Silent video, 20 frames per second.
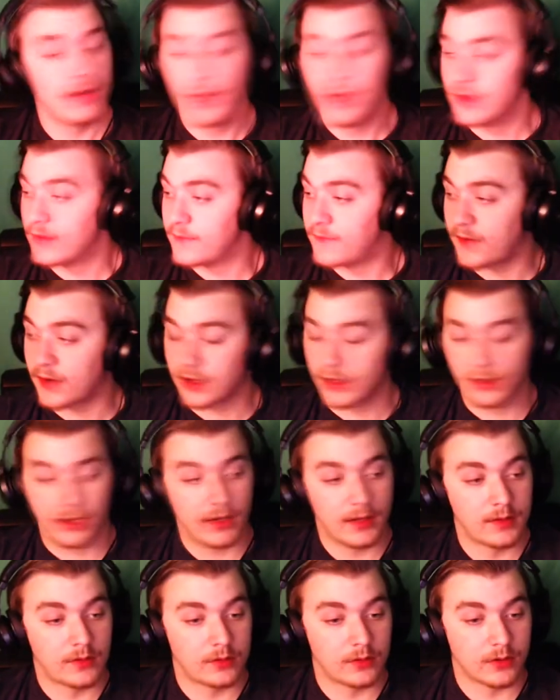the fucking
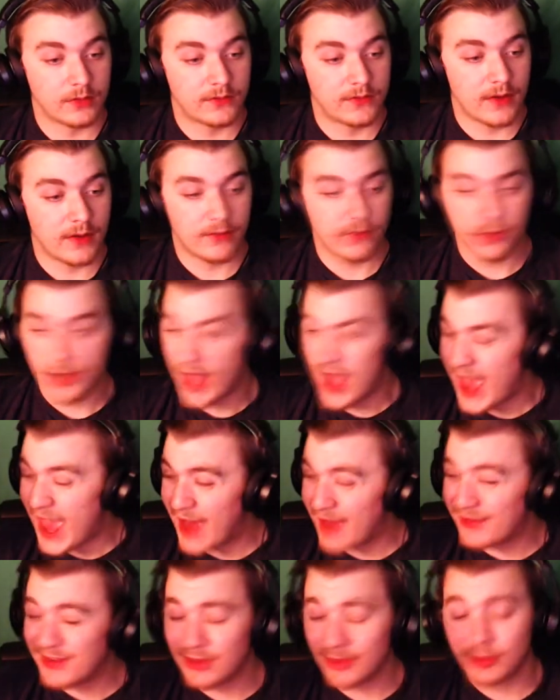lights took forever, everything took